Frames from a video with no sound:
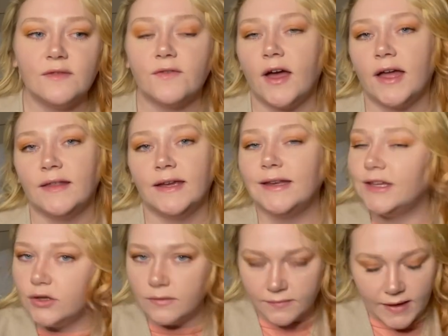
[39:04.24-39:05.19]
violent,
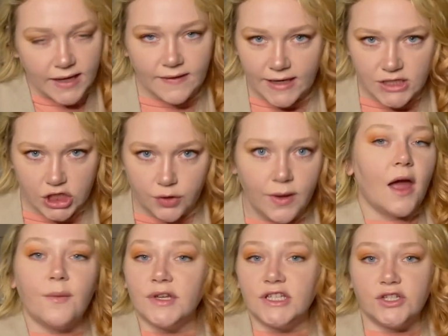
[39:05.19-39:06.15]
like they do.
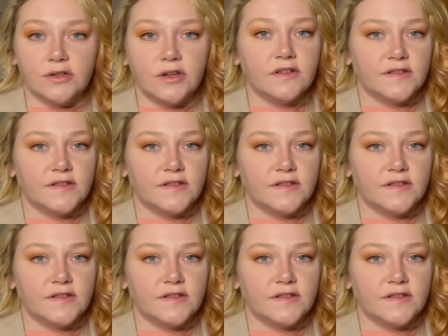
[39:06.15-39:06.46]
And when Junior